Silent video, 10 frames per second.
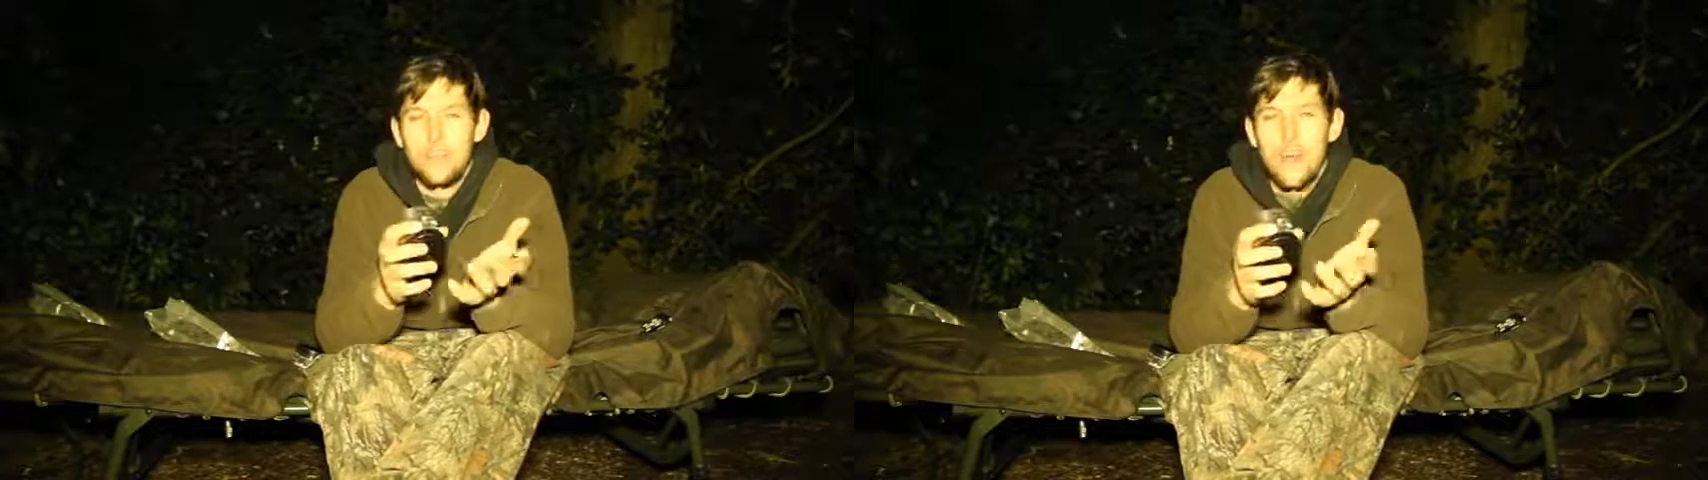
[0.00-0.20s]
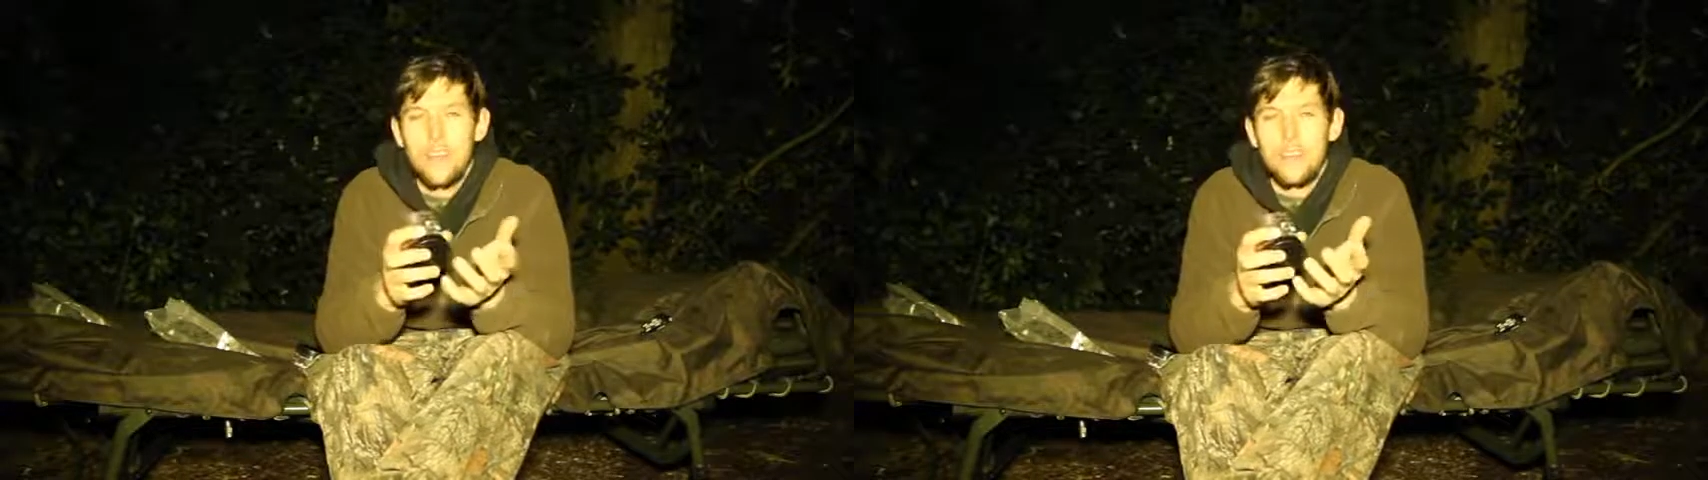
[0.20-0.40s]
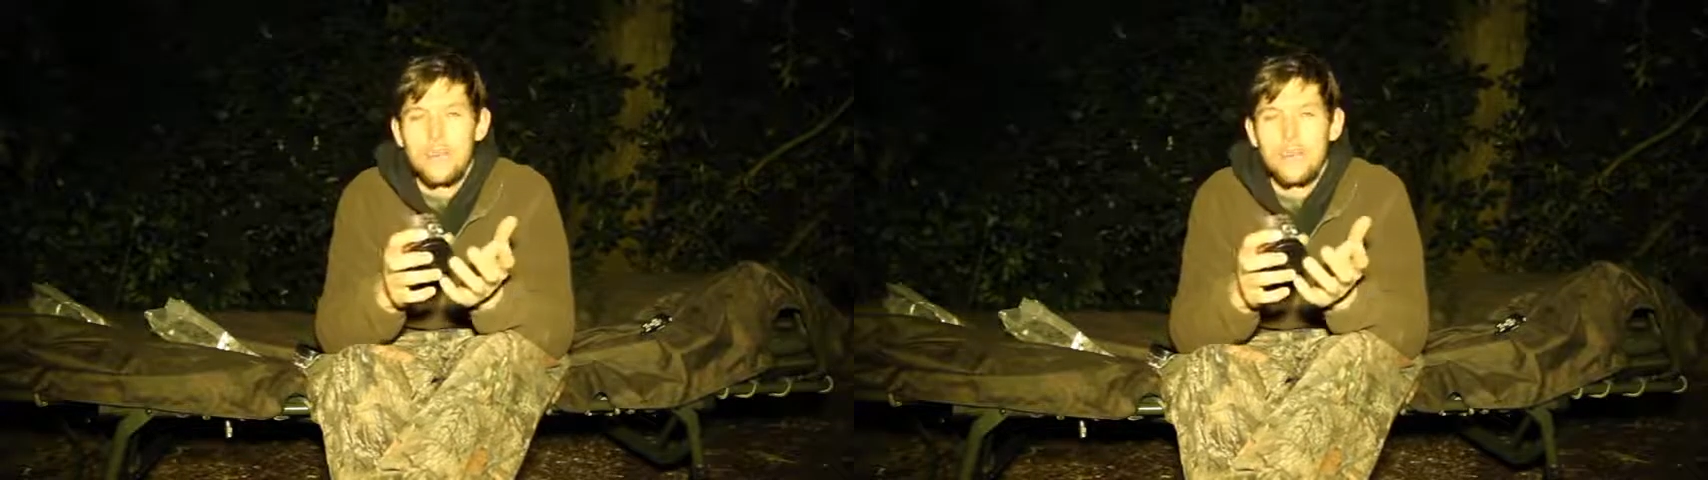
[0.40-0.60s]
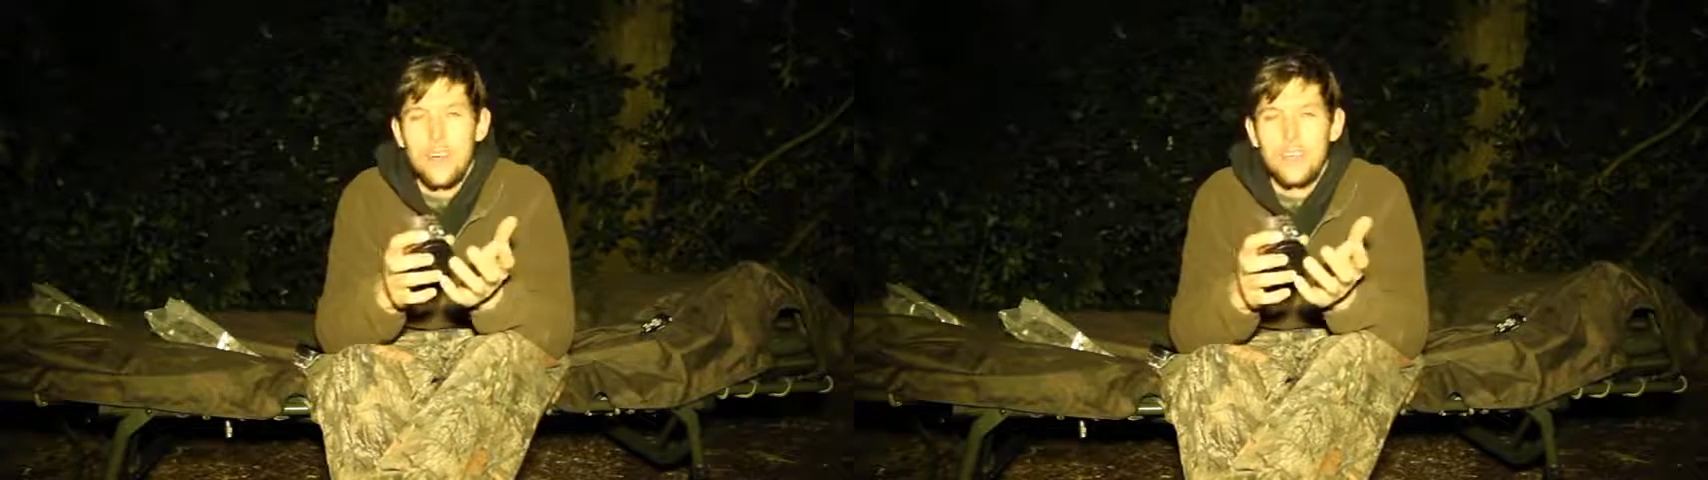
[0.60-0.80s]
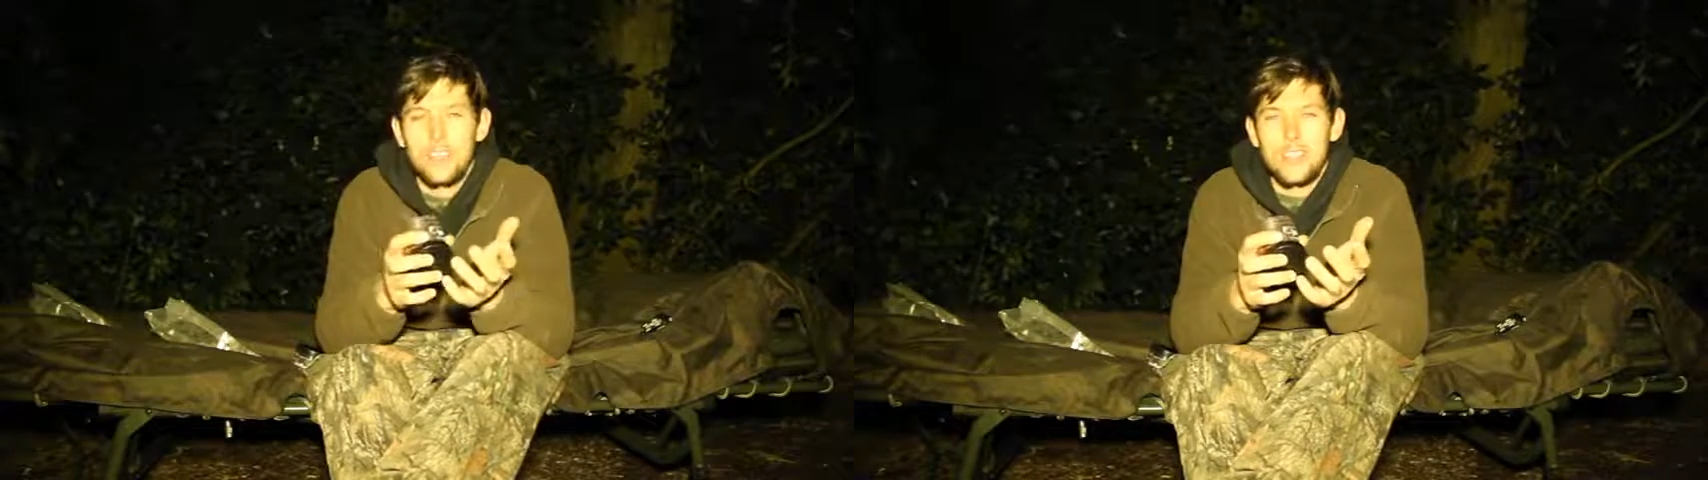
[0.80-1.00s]
smell them,
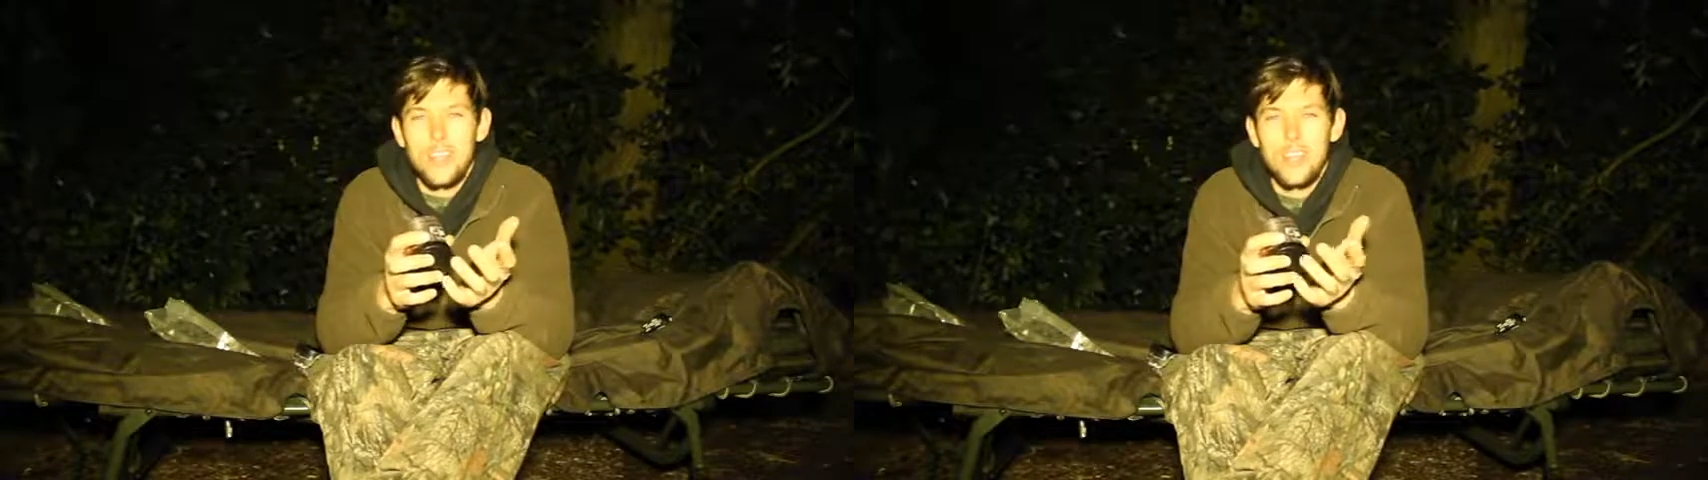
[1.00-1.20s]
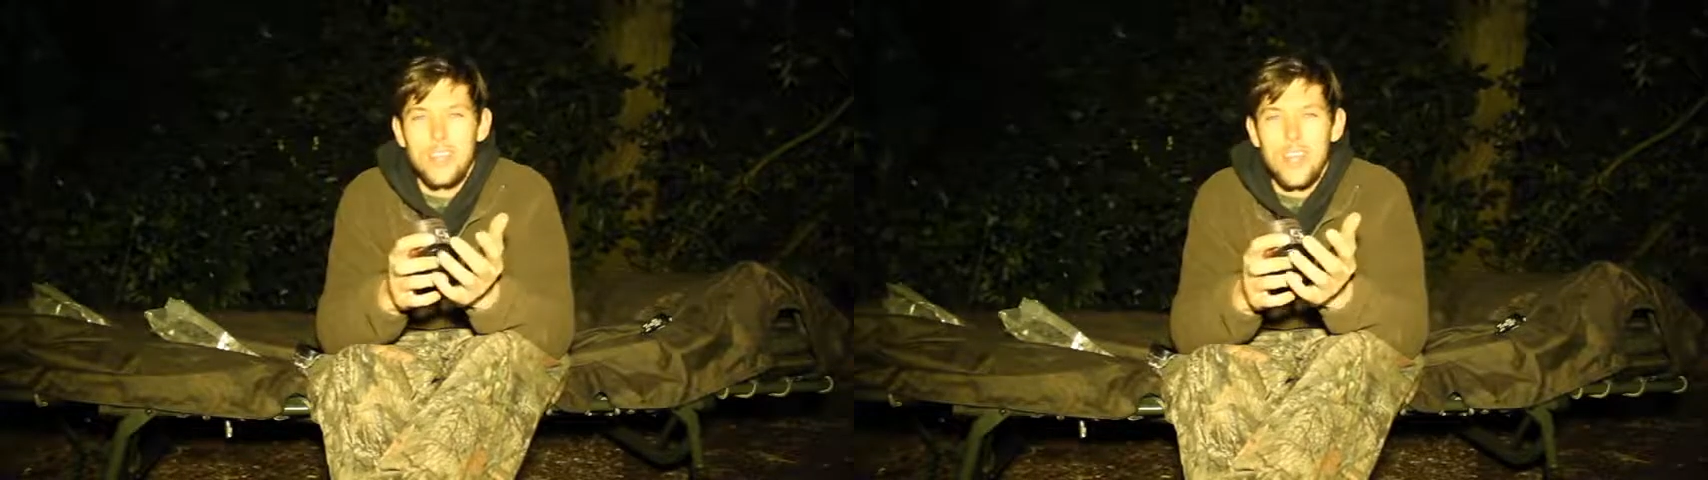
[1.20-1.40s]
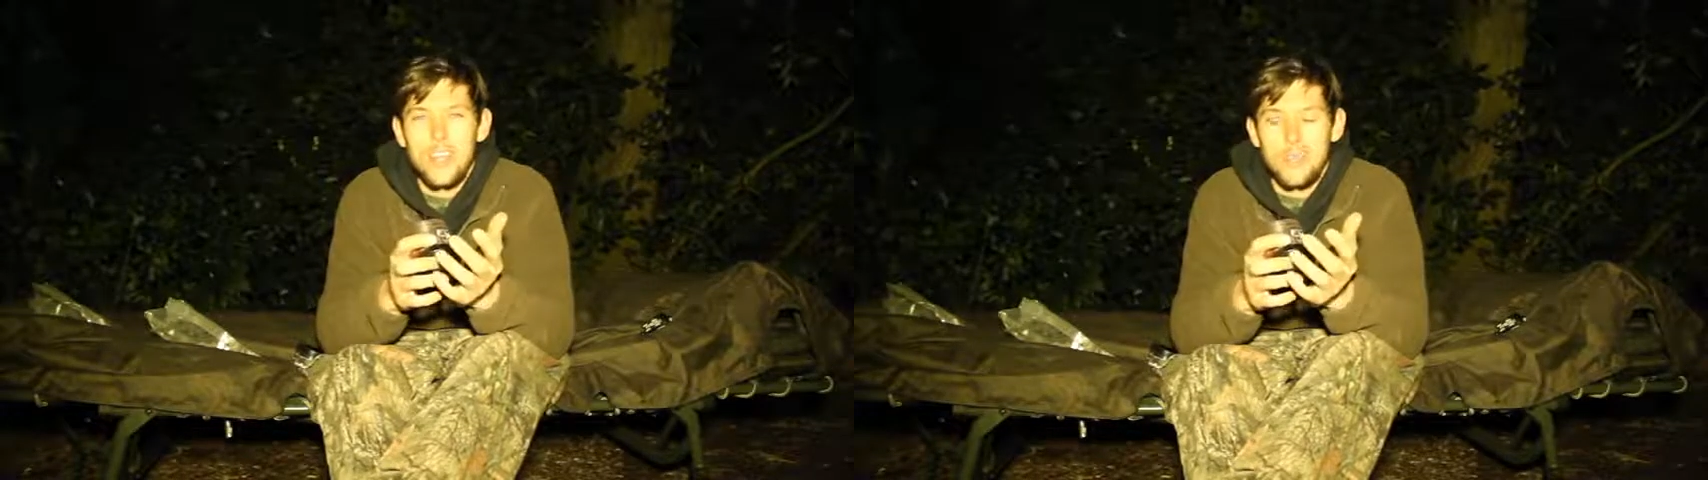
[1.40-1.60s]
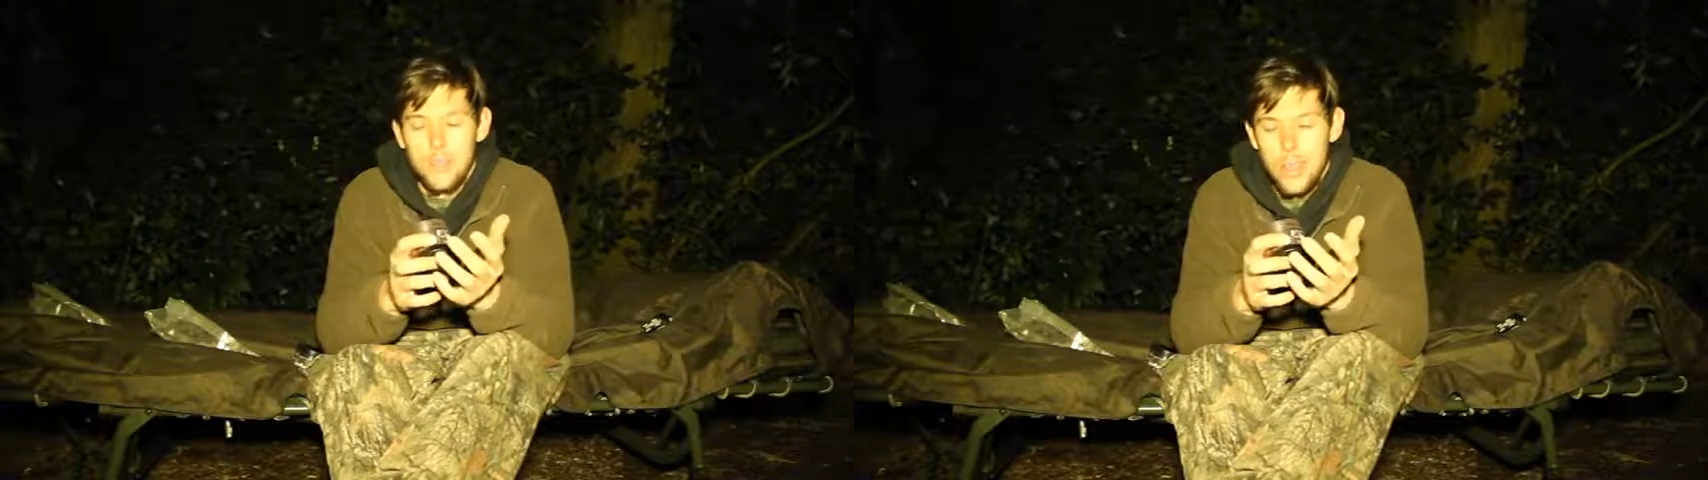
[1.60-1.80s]
obviously, you know,